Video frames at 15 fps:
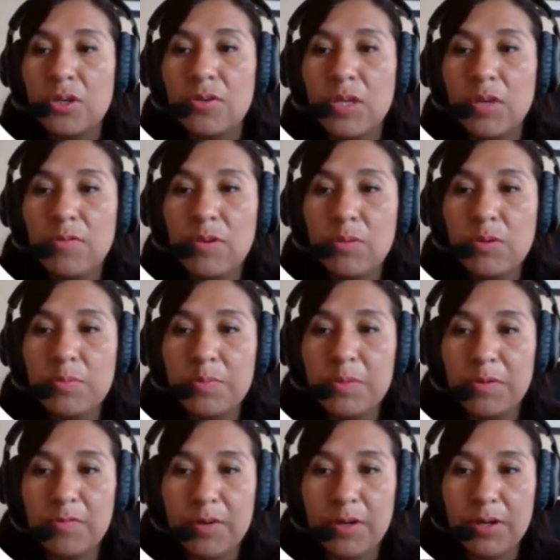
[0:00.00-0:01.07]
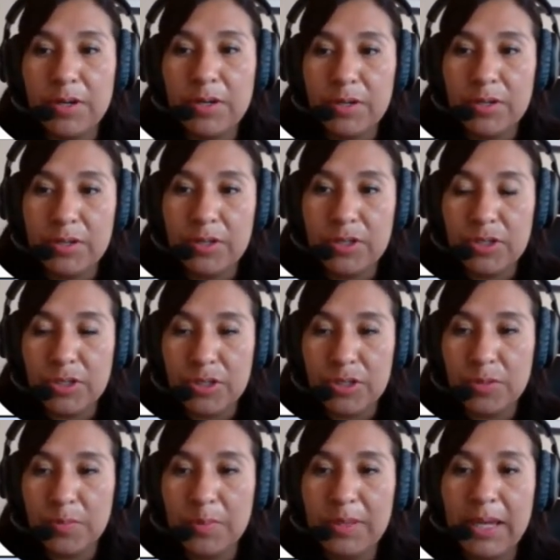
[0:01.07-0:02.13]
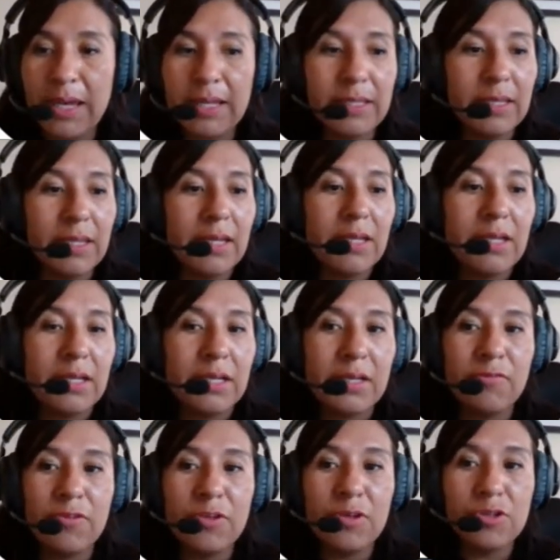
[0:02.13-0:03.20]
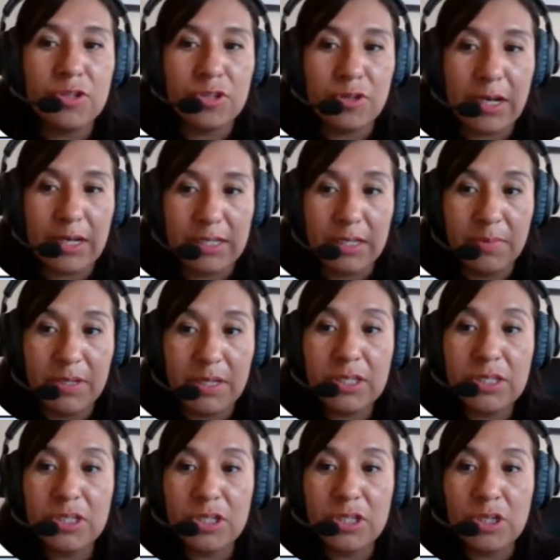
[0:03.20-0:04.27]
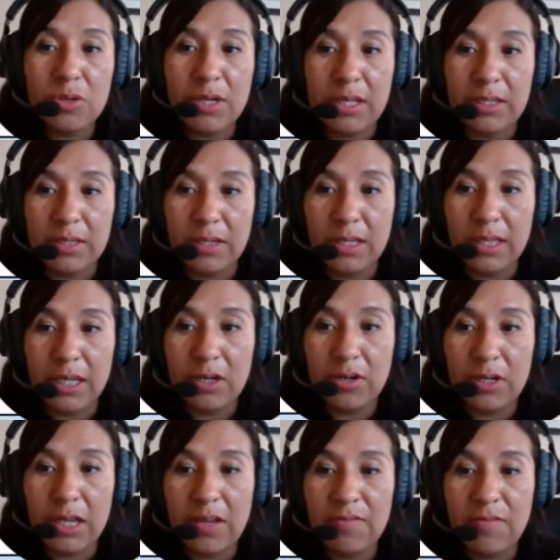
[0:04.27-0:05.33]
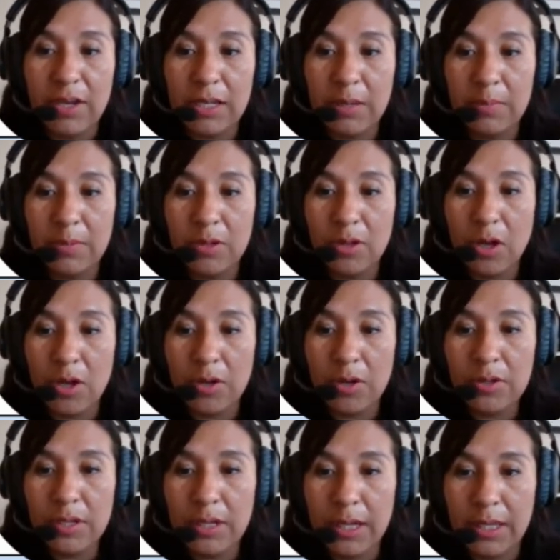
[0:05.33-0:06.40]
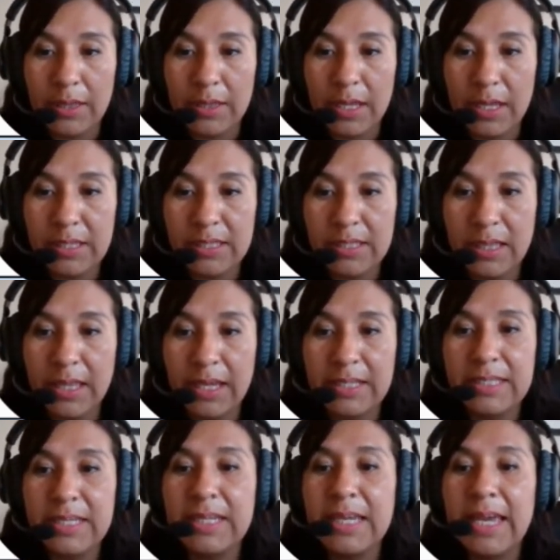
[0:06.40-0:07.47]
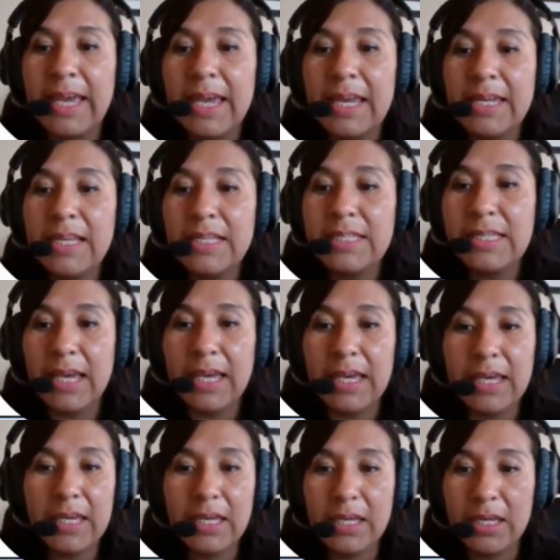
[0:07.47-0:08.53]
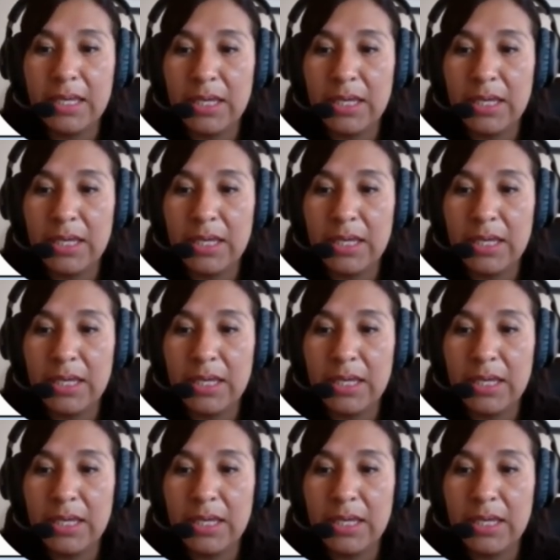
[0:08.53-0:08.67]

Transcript: If you would prefer to plan future activities, you can click on Available On and then selecting any day